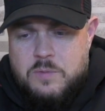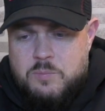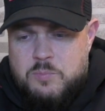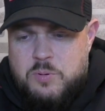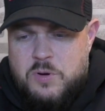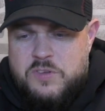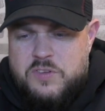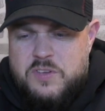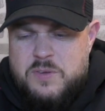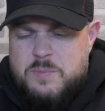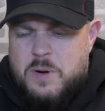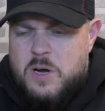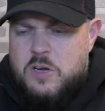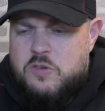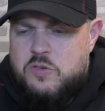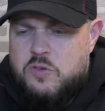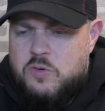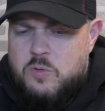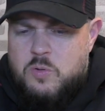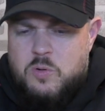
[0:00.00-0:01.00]
pretty
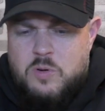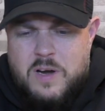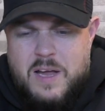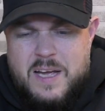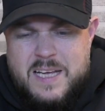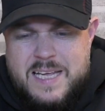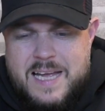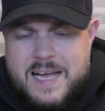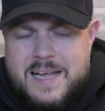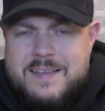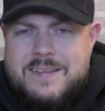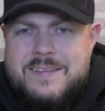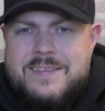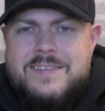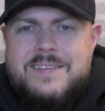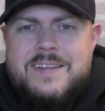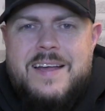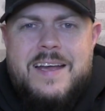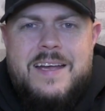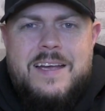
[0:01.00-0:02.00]
much all I can
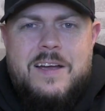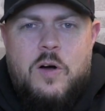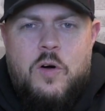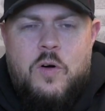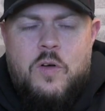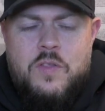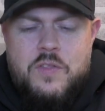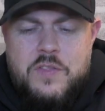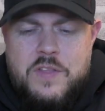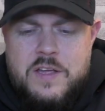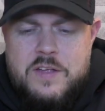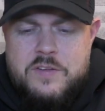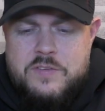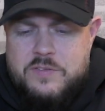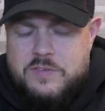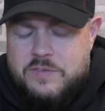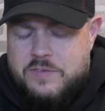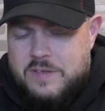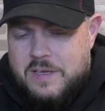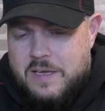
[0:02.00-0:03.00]
say on this.